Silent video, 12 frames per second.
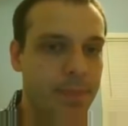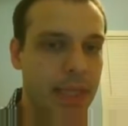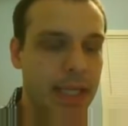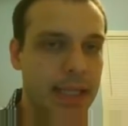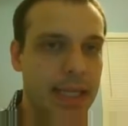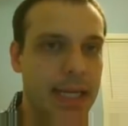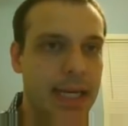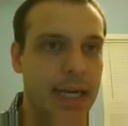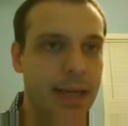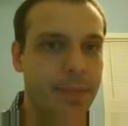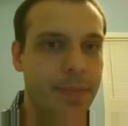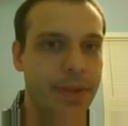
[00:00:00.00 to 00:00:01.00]
And then
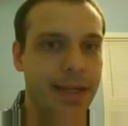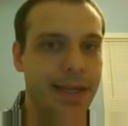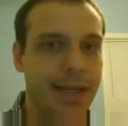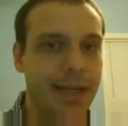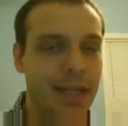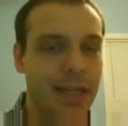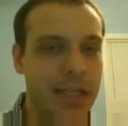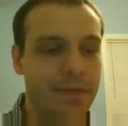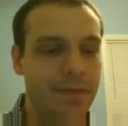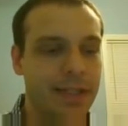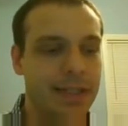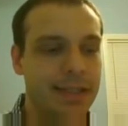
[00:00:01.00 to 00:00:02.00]
I played another
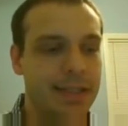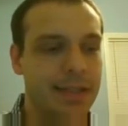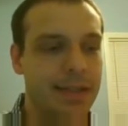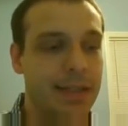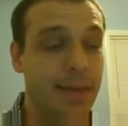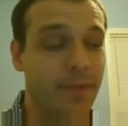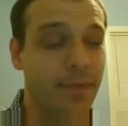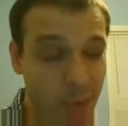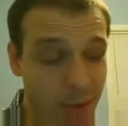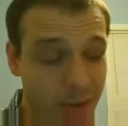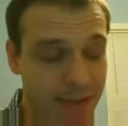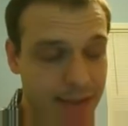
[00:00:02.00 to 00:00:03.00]
friend in top
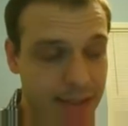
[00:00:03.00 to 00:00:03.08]
4,